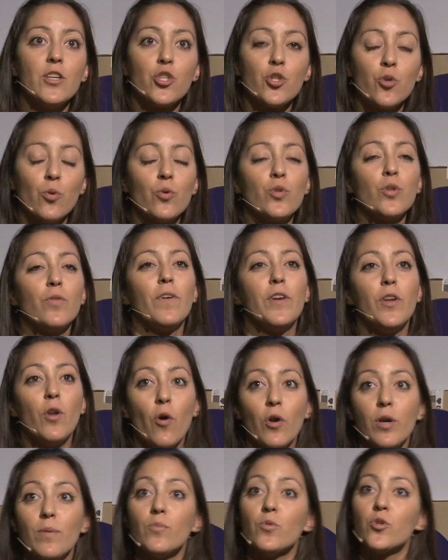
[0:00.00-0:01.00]
a sort of
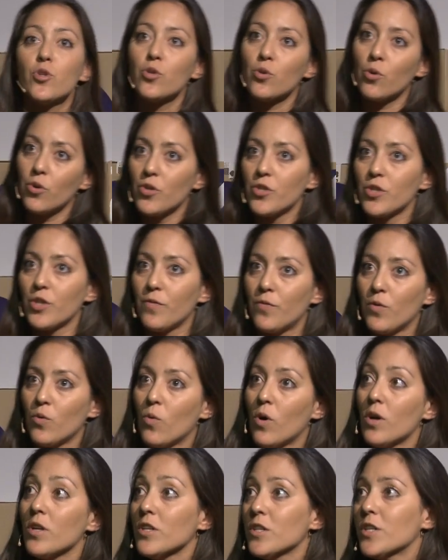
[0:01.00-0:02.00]
anonymous source, if you
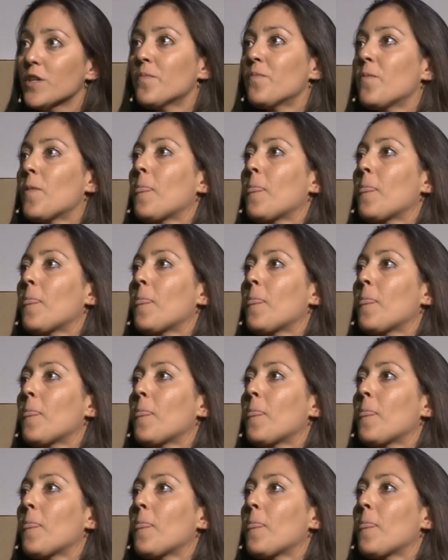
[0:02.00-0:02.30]
want.